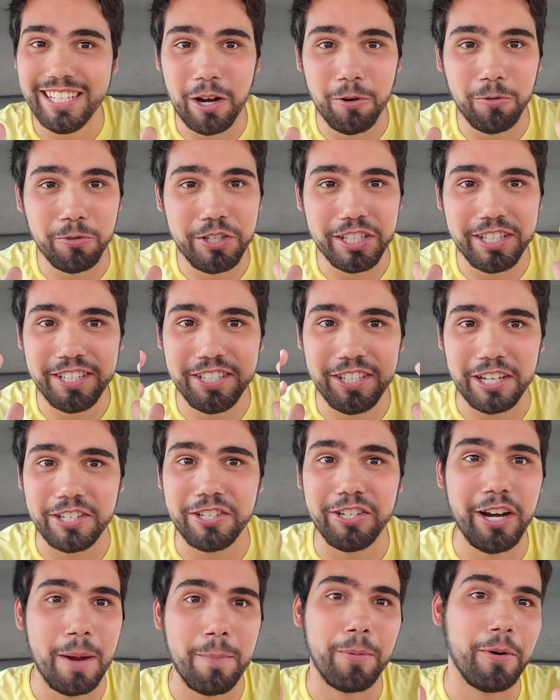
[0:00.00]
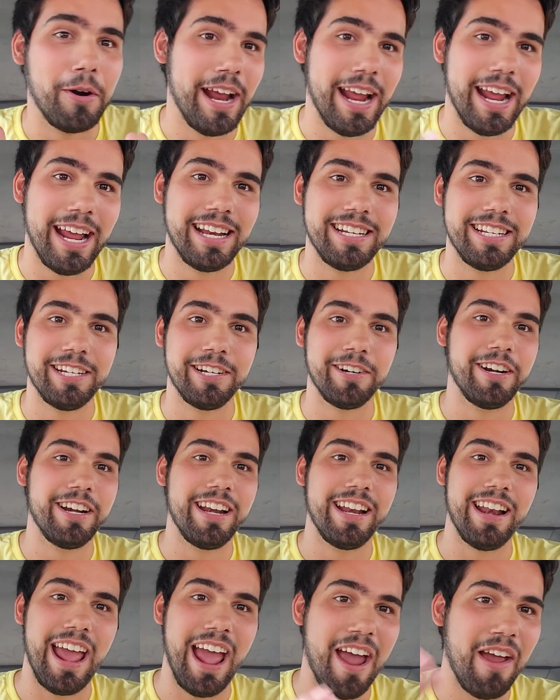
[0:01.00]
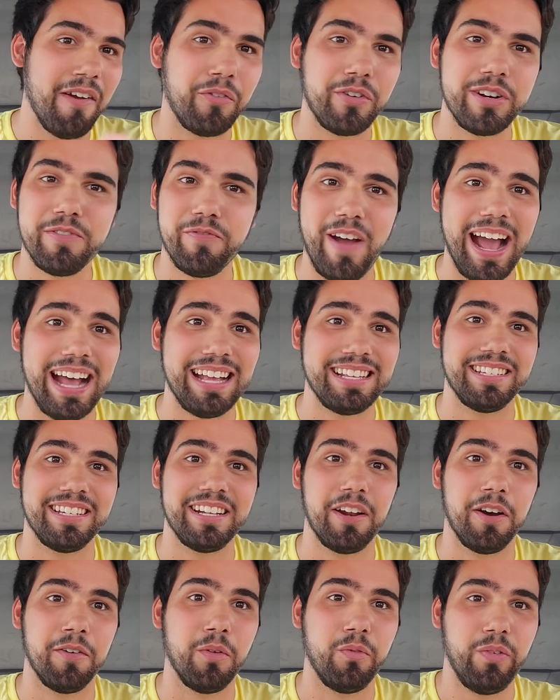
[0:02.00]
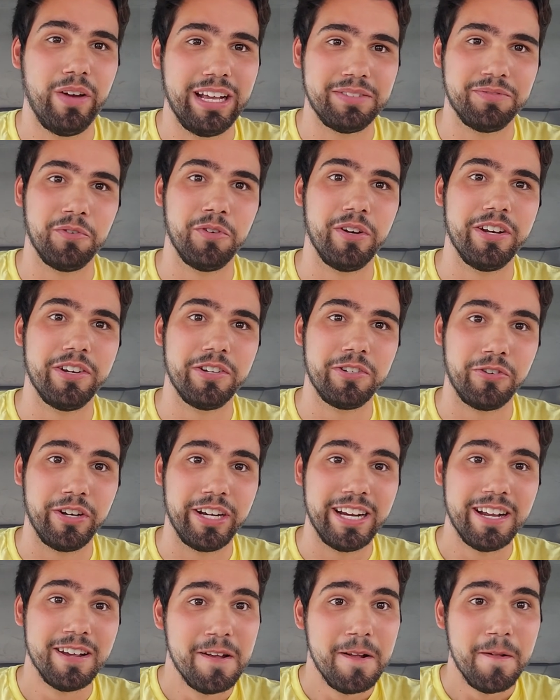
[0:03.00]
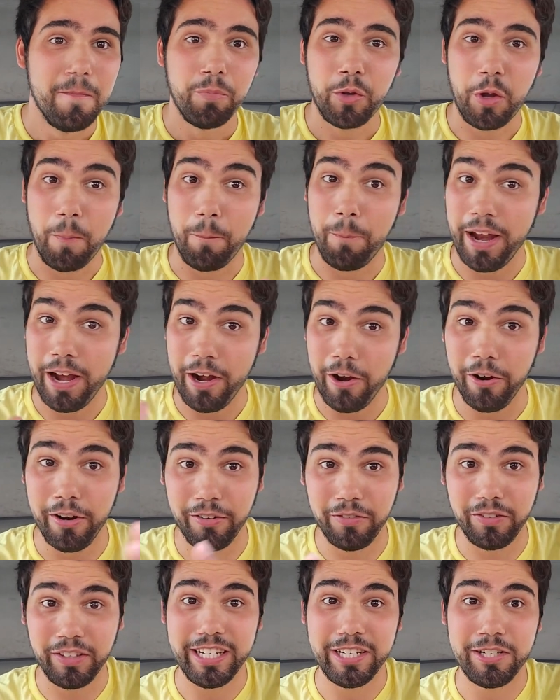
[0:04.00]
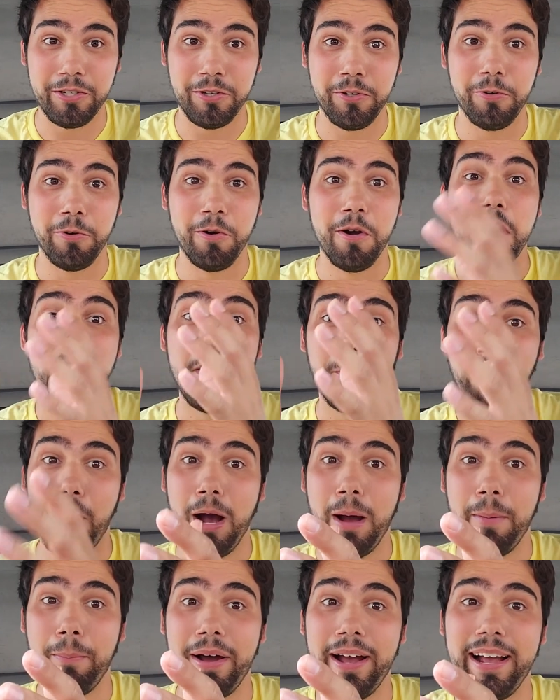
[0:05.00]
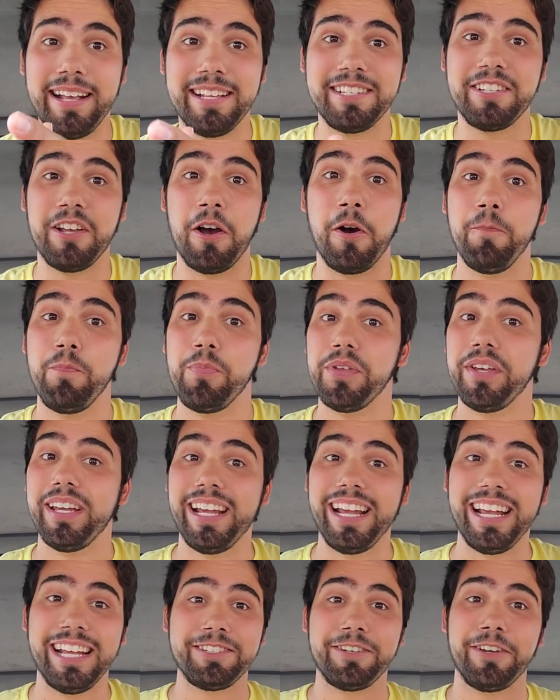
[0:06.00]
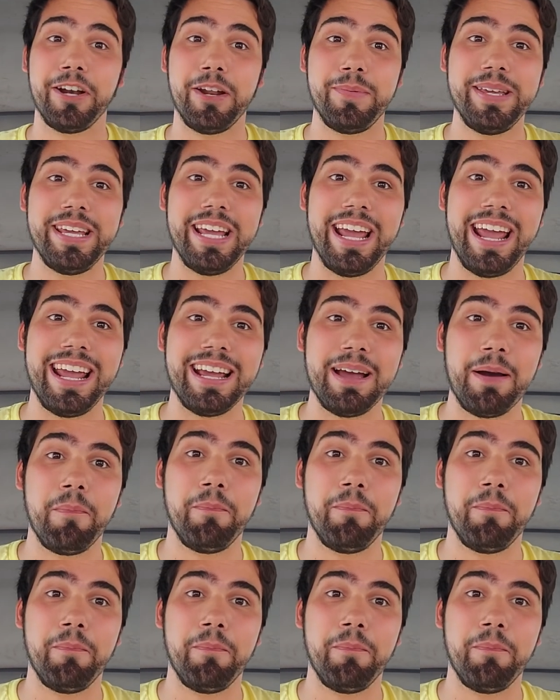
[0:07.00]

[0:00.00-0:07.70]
you know, just such an upper hand here in every facet of the fast food industry comparatively to Popeyes. So it's going to be a